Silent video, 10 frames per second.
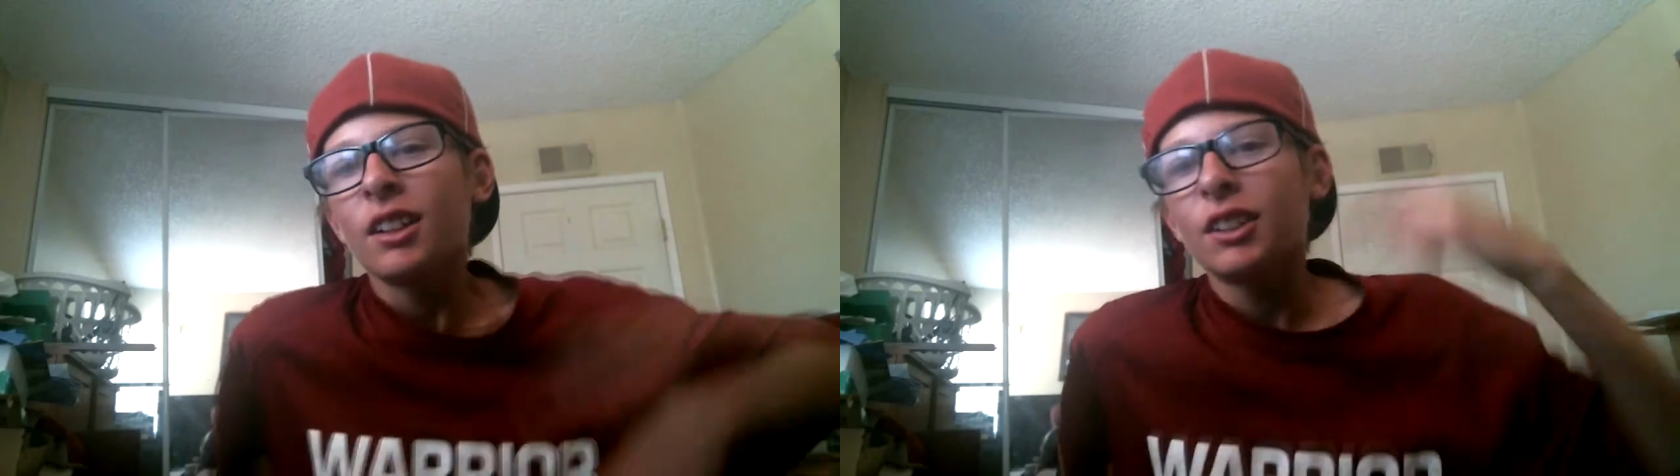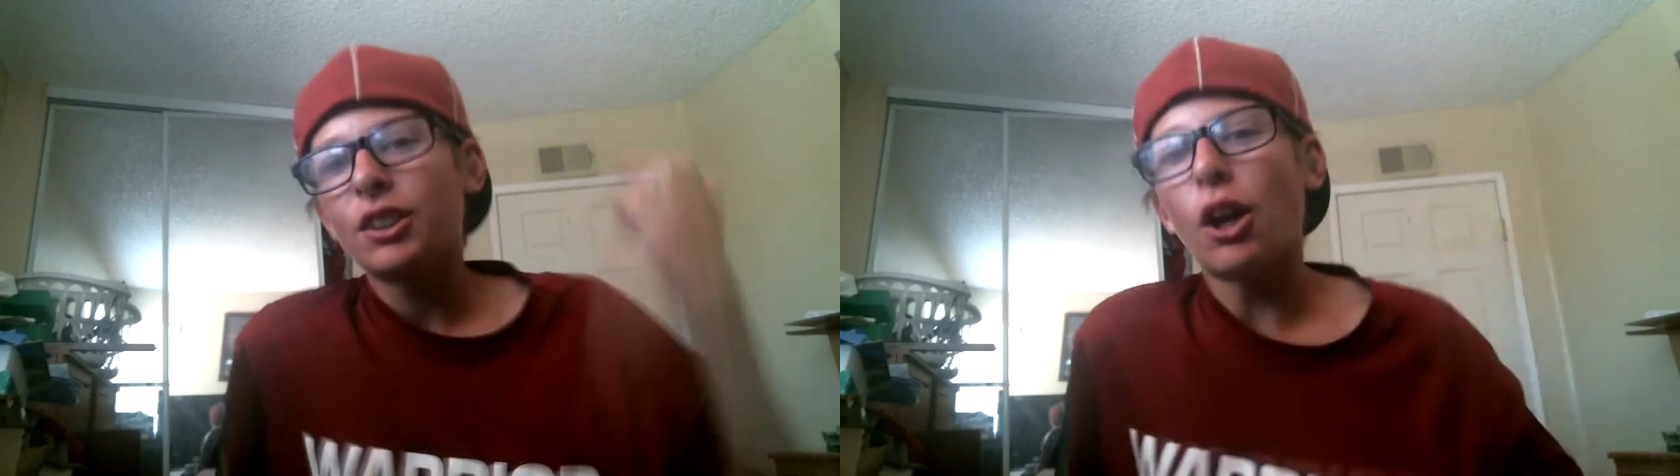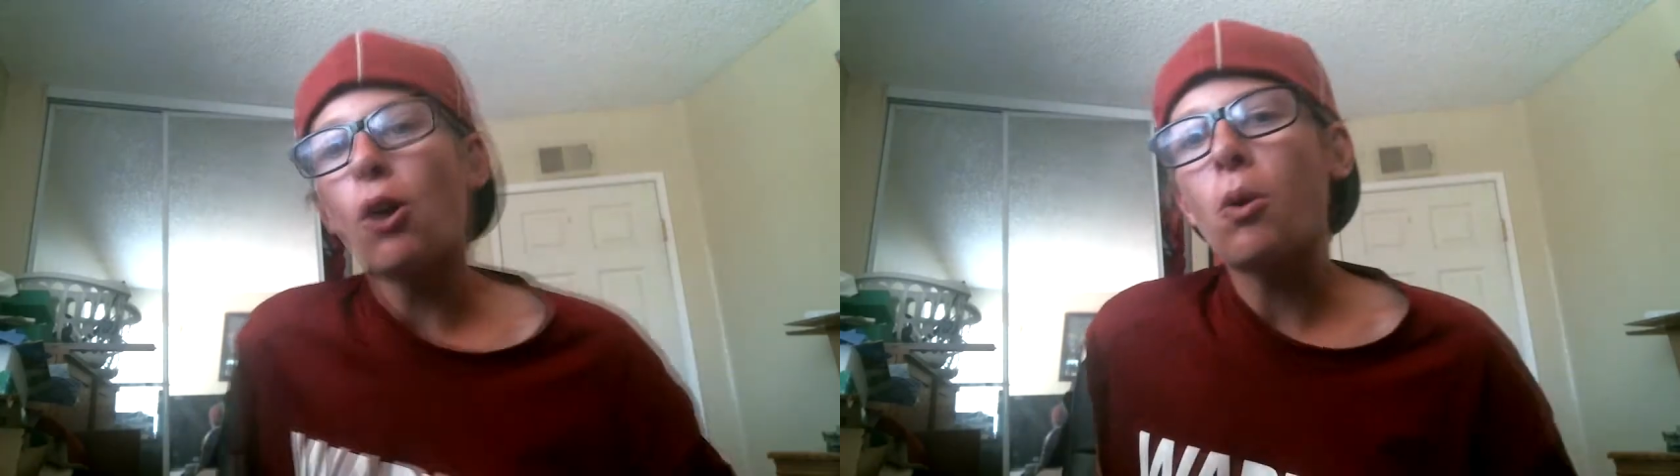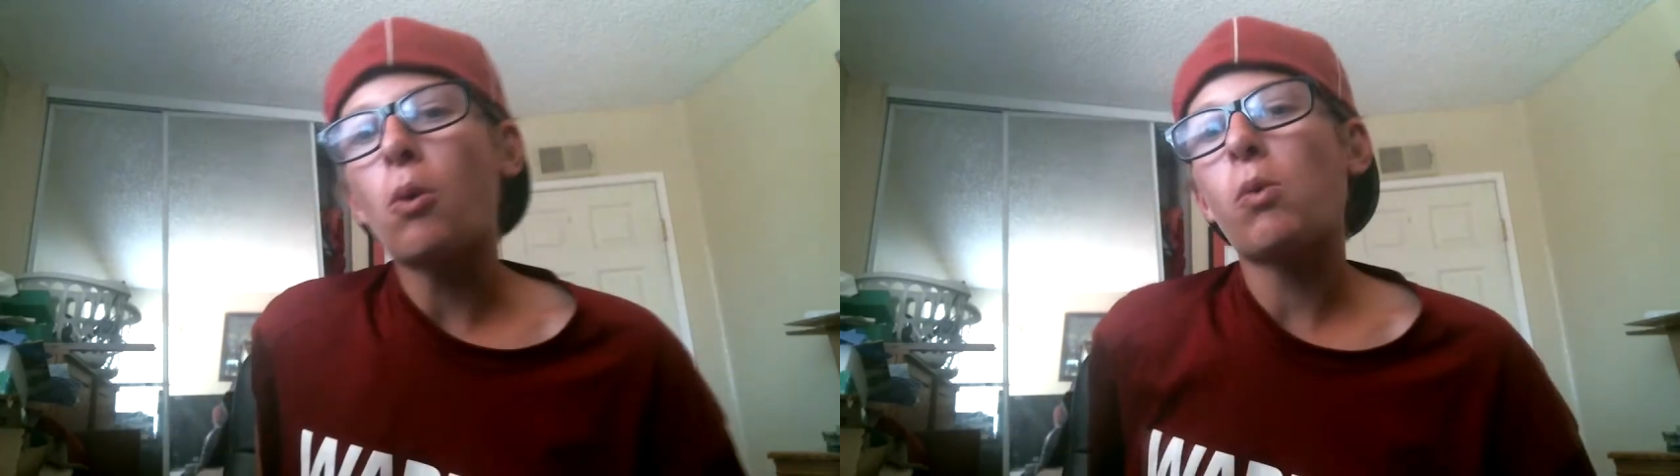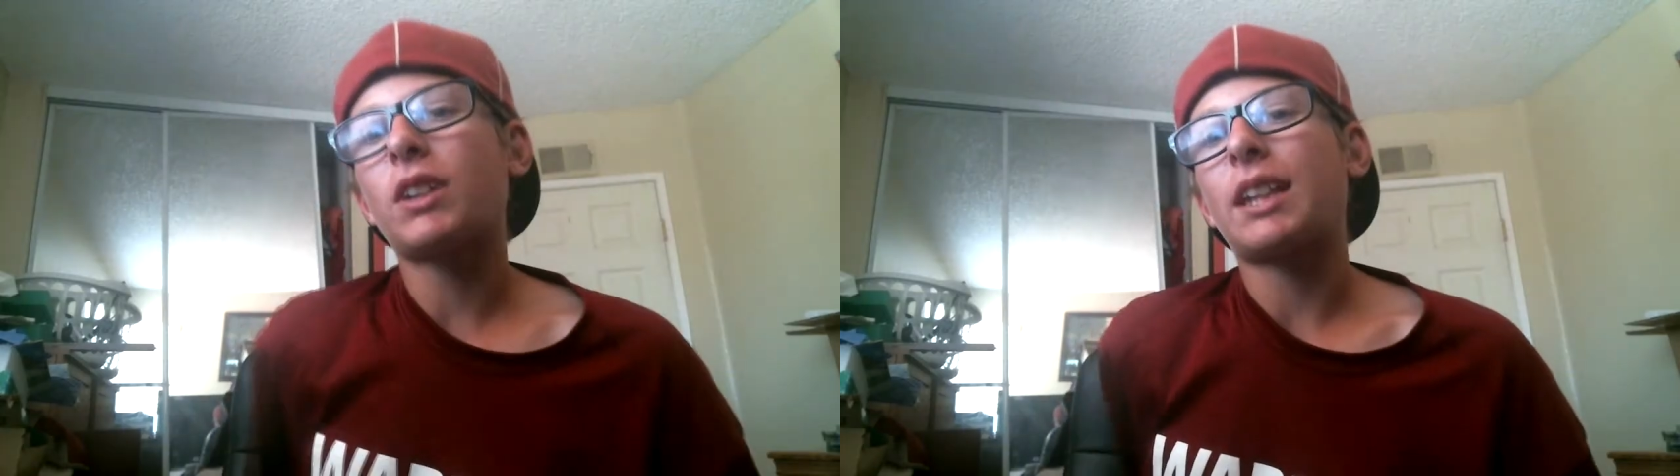Yo,
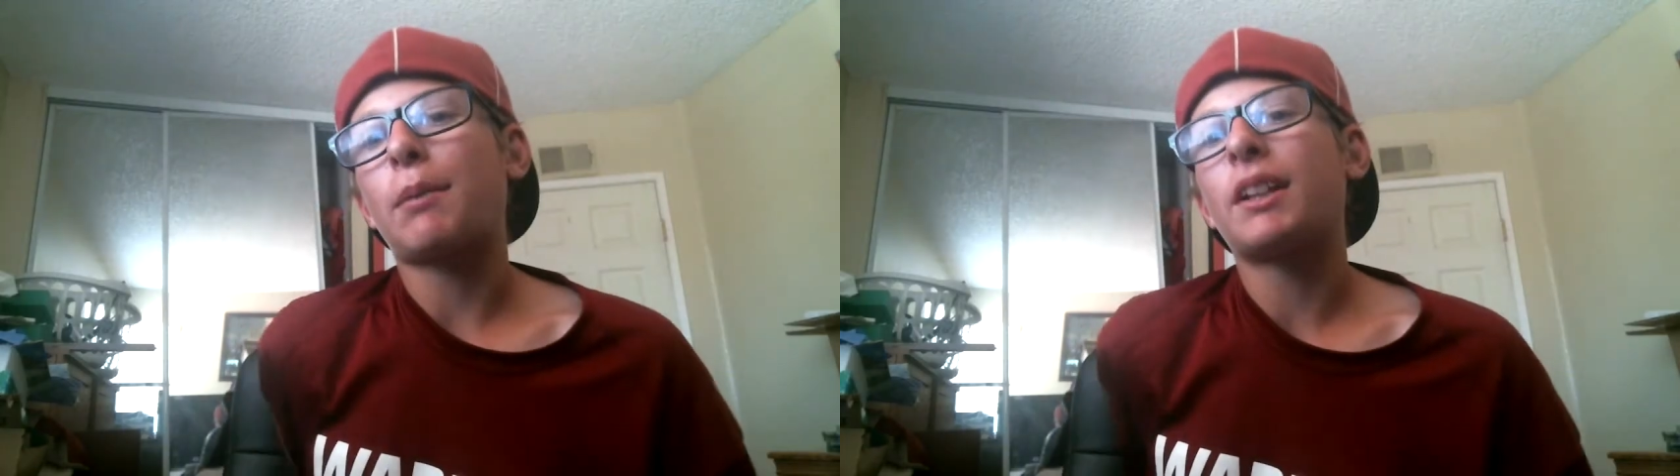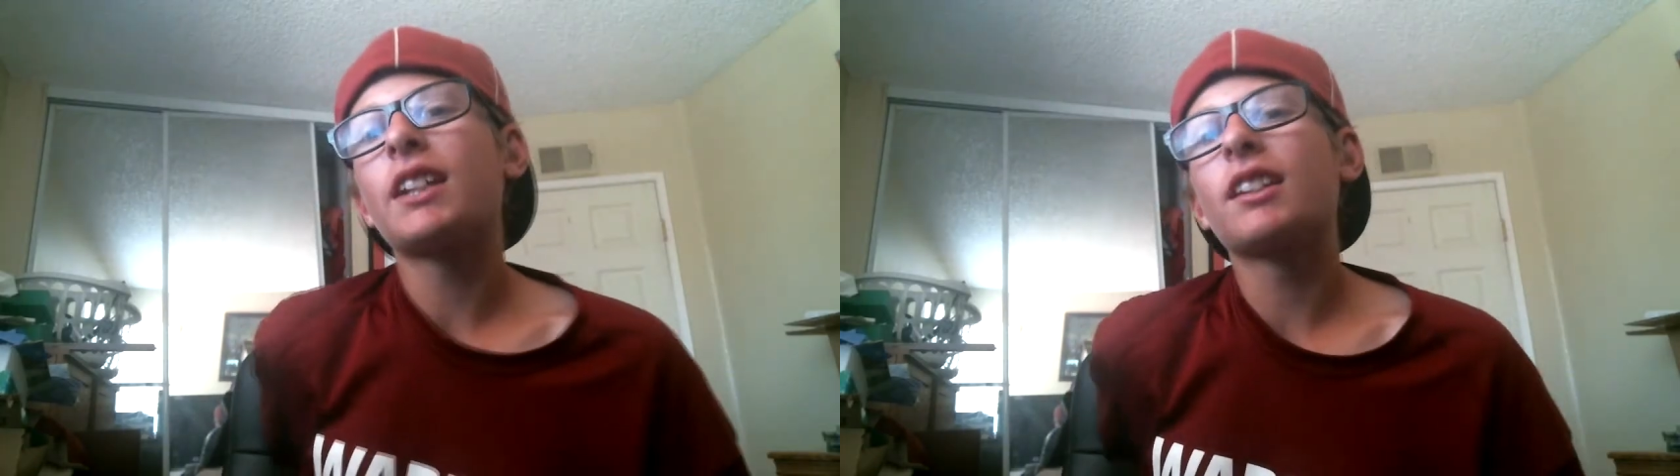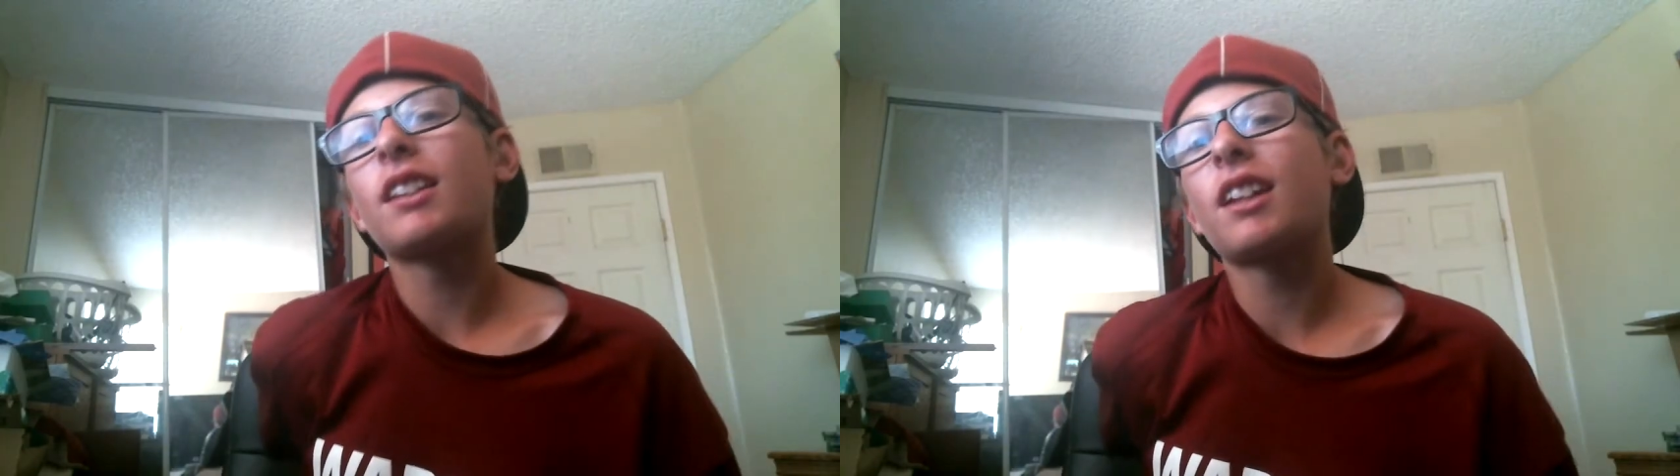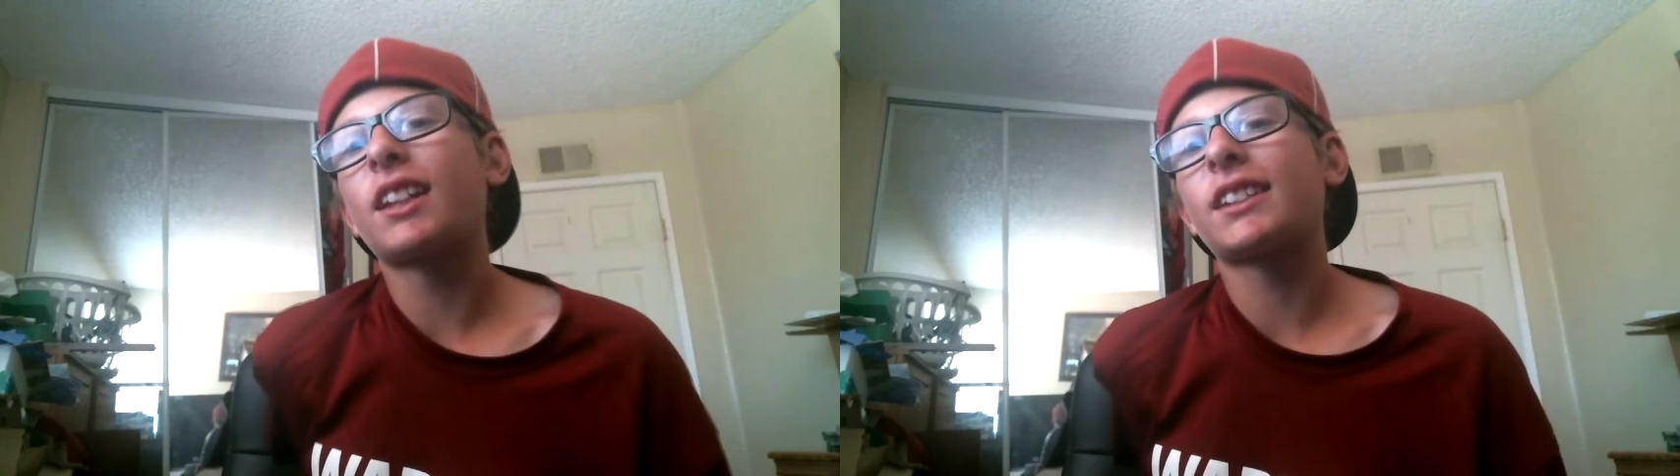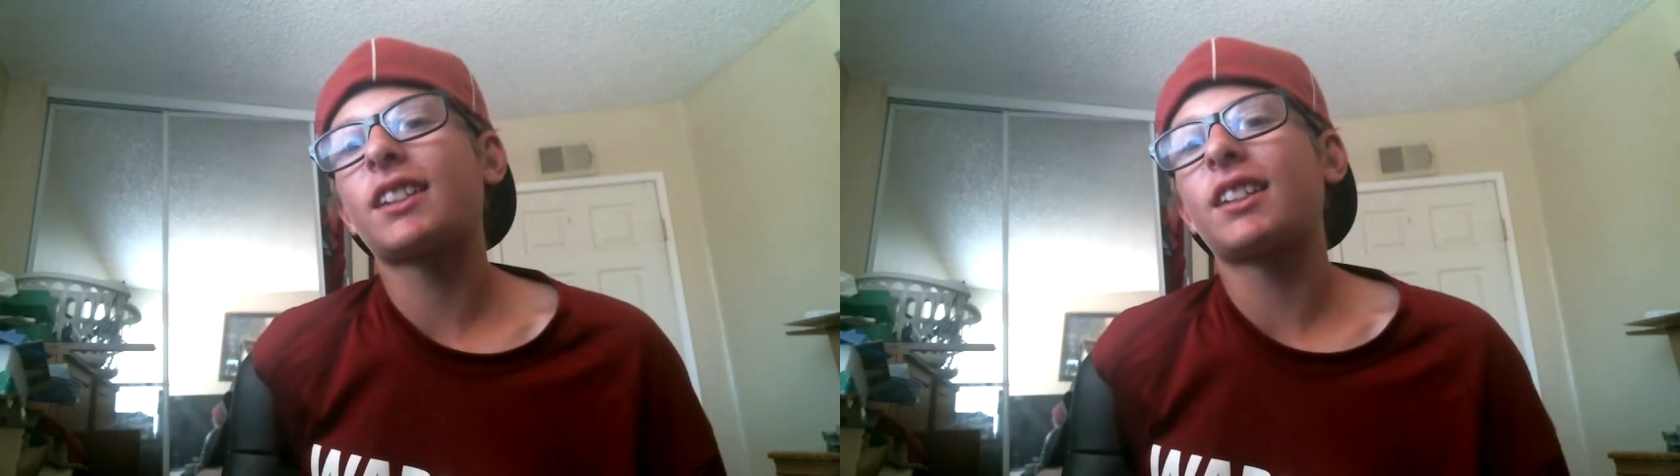what is happening, little
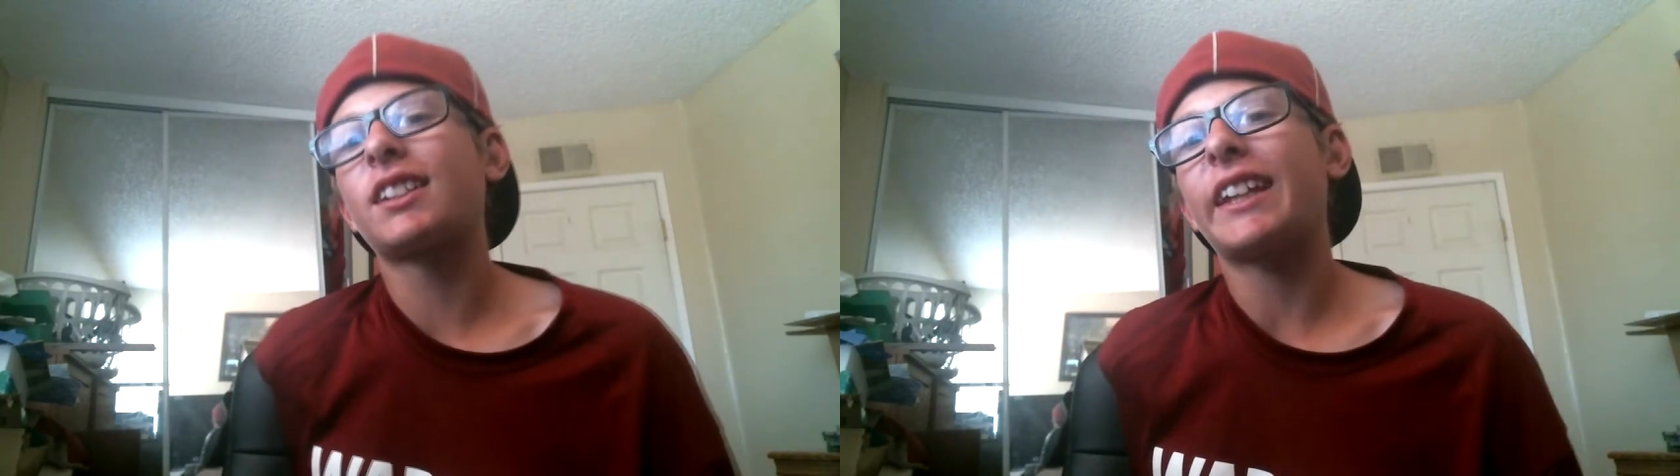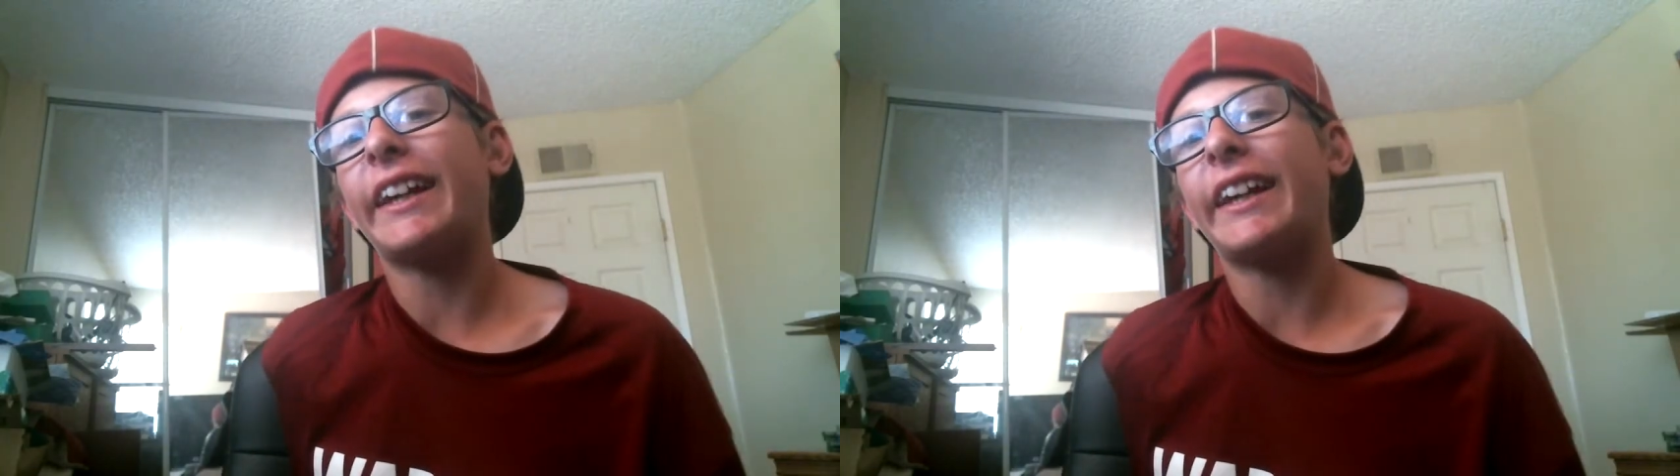lizards?